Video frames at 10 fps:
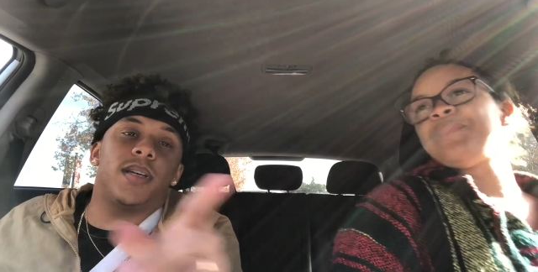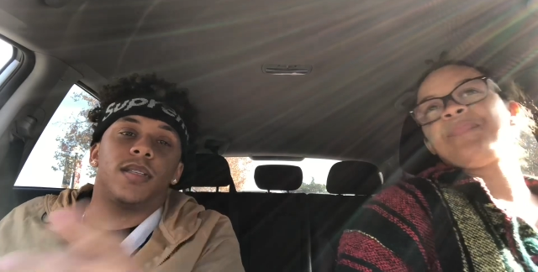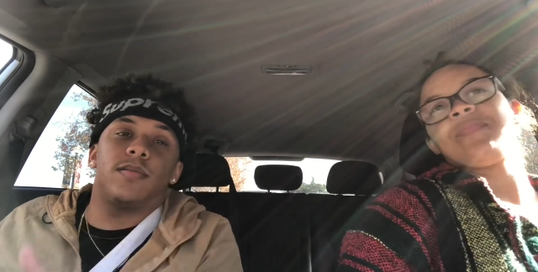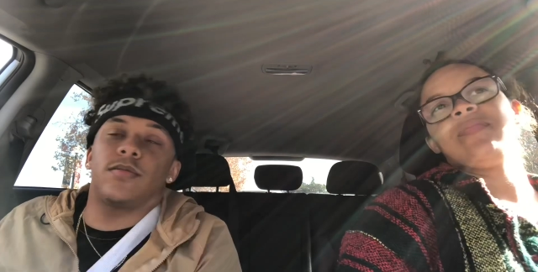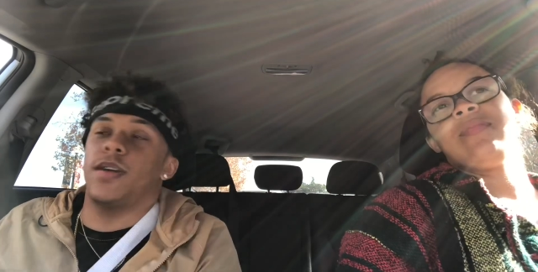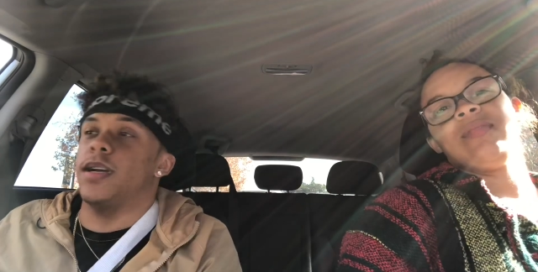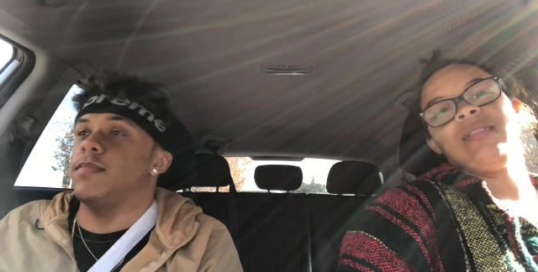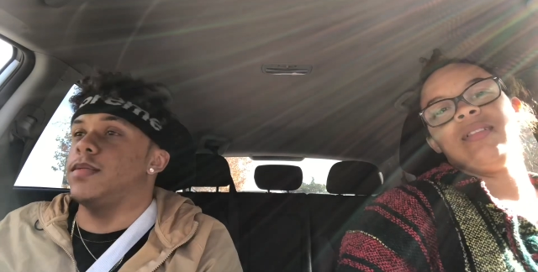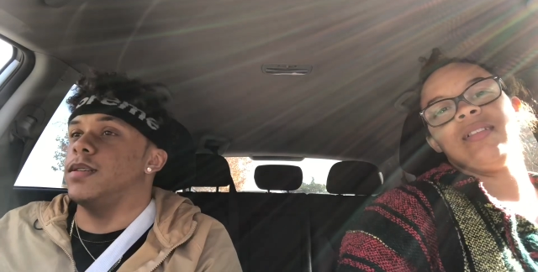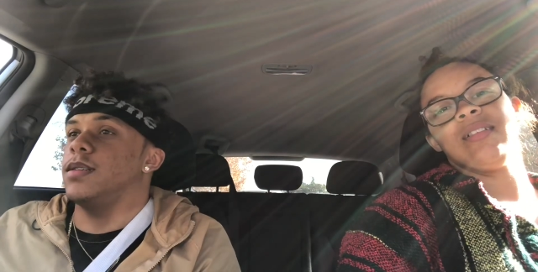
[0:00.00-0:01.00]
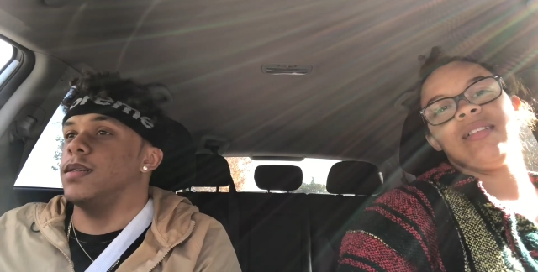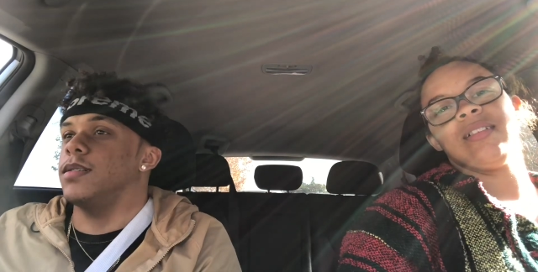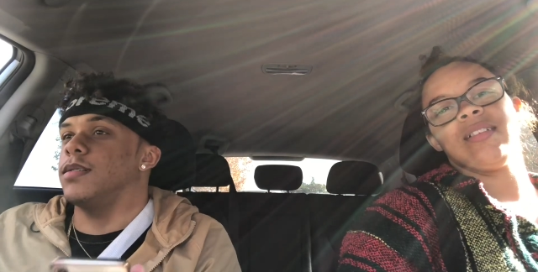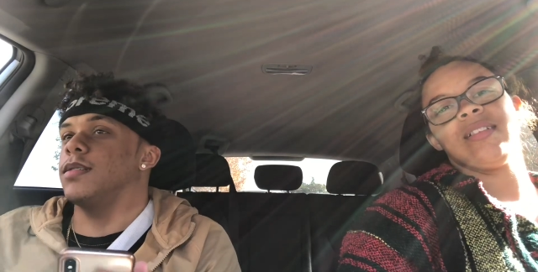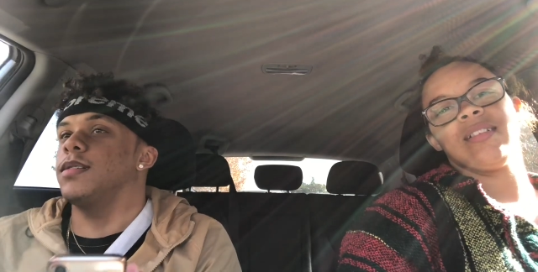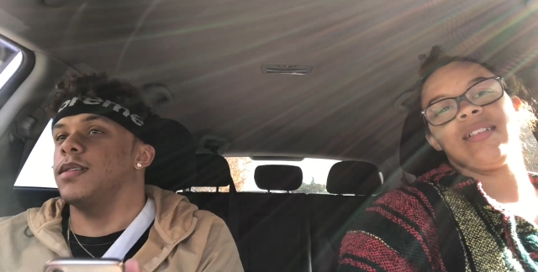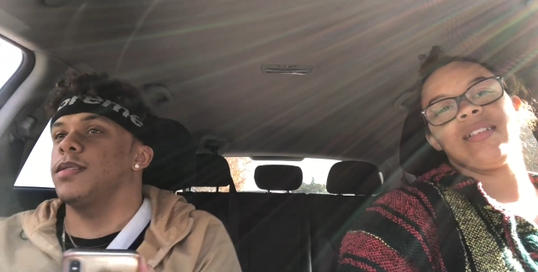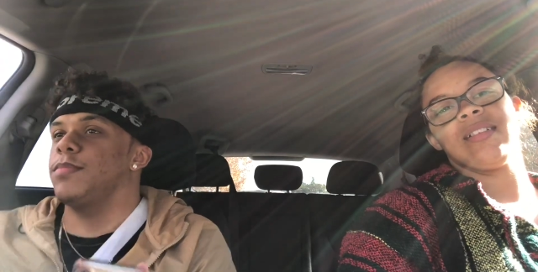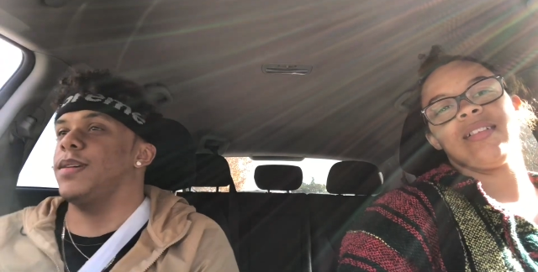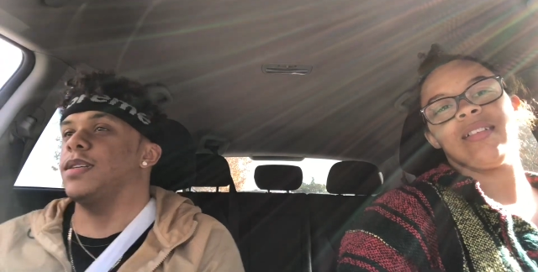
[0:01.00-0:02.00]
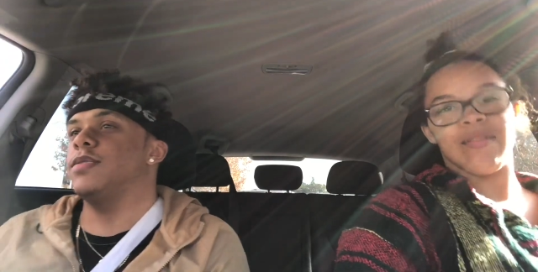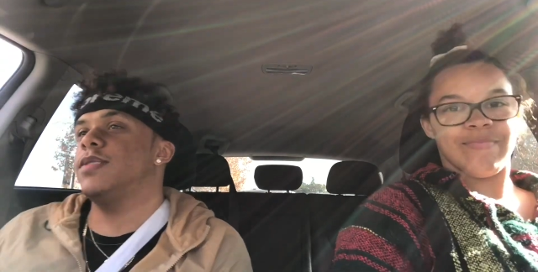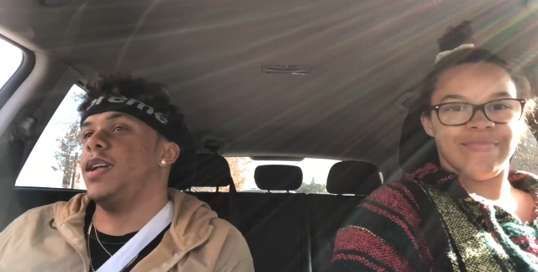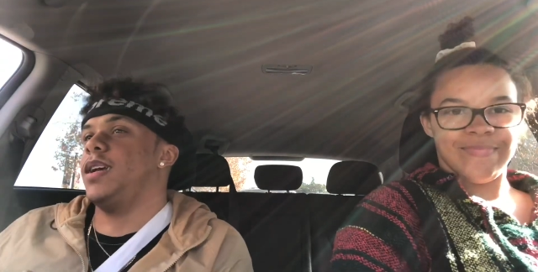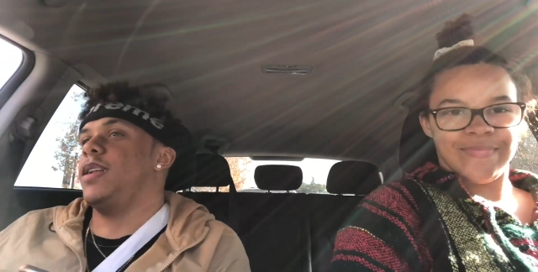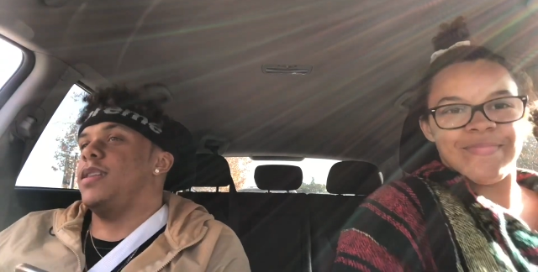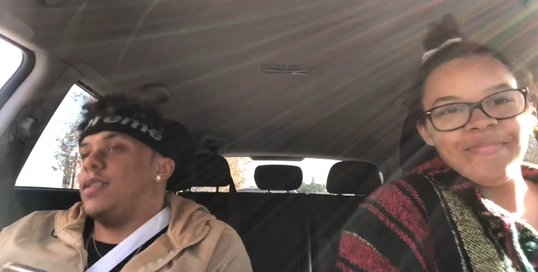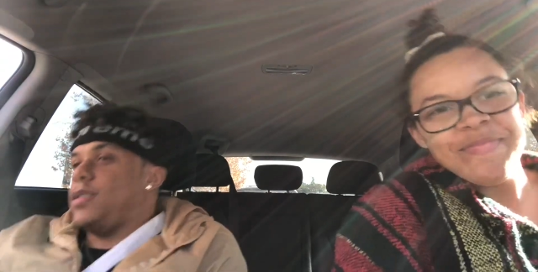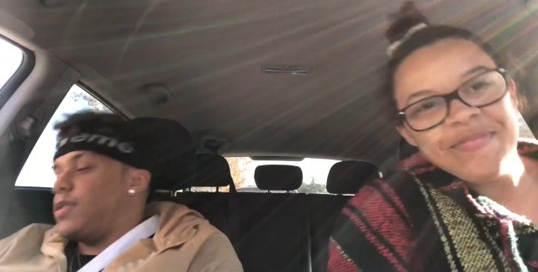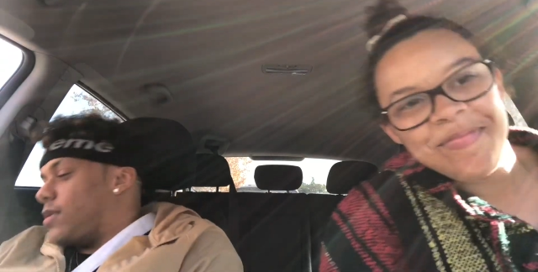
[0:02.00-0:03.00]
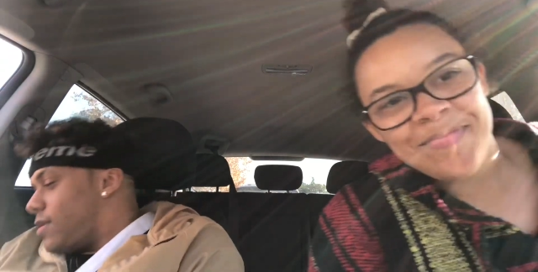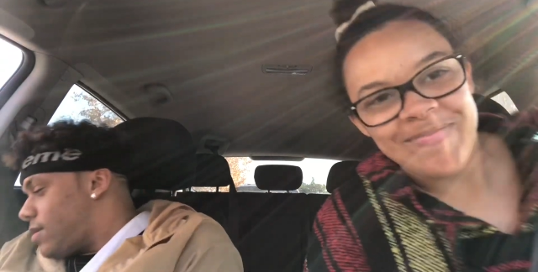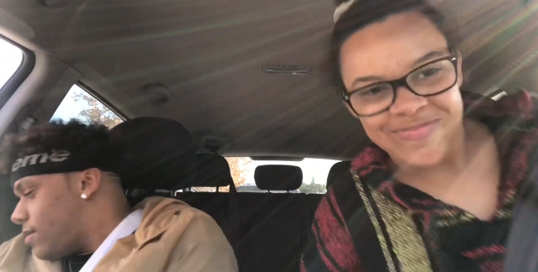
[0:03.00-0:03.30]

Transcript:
Speaker 1: Bye. Subscribe to Master Dad and Destanee.